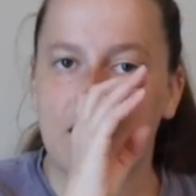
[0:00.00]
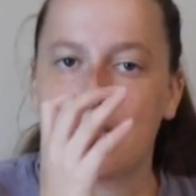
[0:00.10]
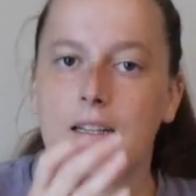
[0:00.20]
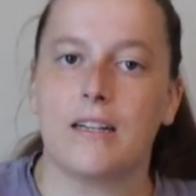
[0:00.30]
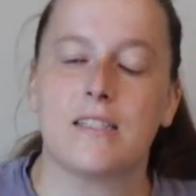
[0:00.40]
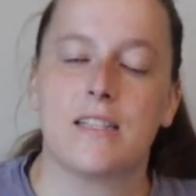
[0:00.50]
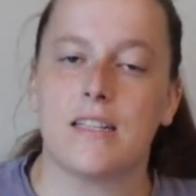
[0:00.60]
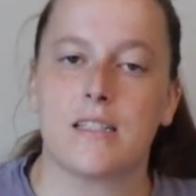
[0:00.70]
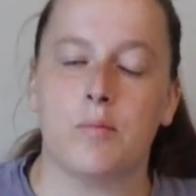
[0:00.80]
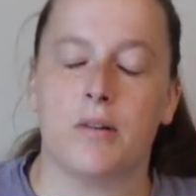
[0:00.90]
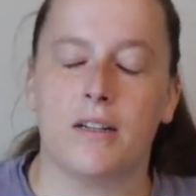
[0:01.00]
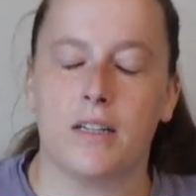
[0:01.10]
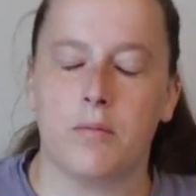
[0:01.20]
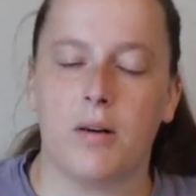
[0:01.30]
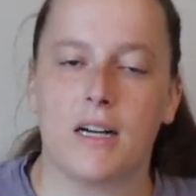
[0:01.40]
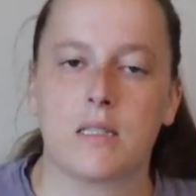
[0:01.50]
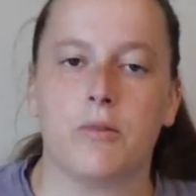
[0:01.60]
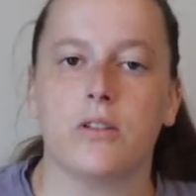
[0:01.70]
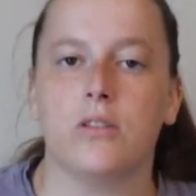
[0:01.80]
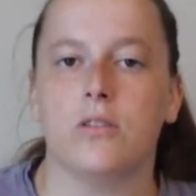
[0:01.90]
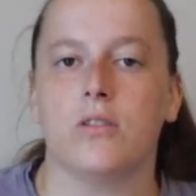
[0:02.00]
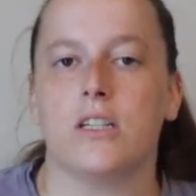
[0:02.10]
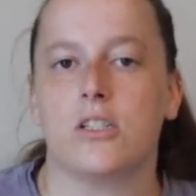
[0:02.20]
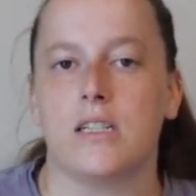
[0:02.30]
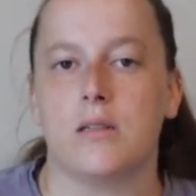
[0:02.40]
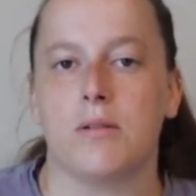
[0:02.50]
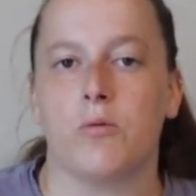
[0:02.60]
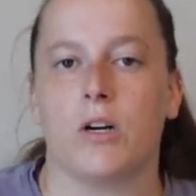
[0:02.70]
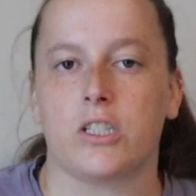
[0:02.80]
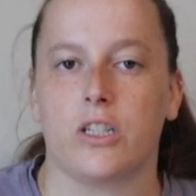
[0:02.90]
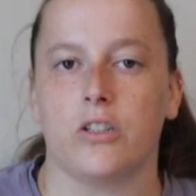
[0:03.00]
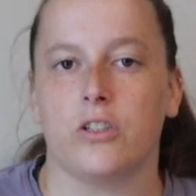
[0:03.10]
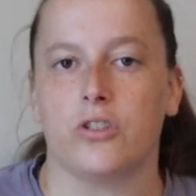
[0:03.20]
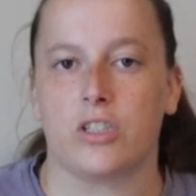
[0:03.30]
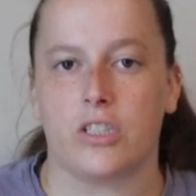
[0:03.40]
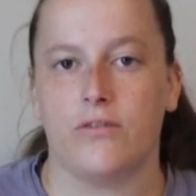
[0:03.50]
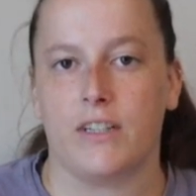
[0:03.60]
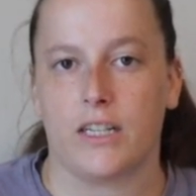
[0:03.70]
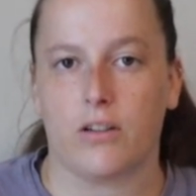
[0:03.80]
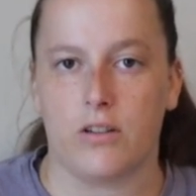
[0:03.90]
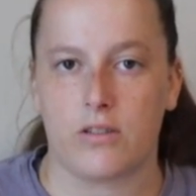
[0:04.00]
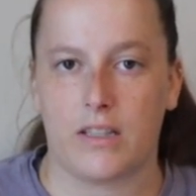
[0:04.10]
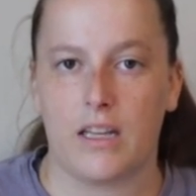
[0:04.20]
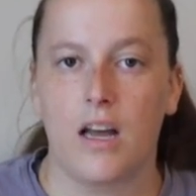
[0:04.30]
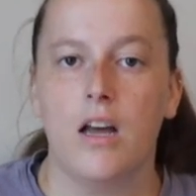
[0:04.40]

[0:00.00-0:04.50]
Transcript: That's not to say it's completely impossible. You do just need to be watching your nutrition very closely.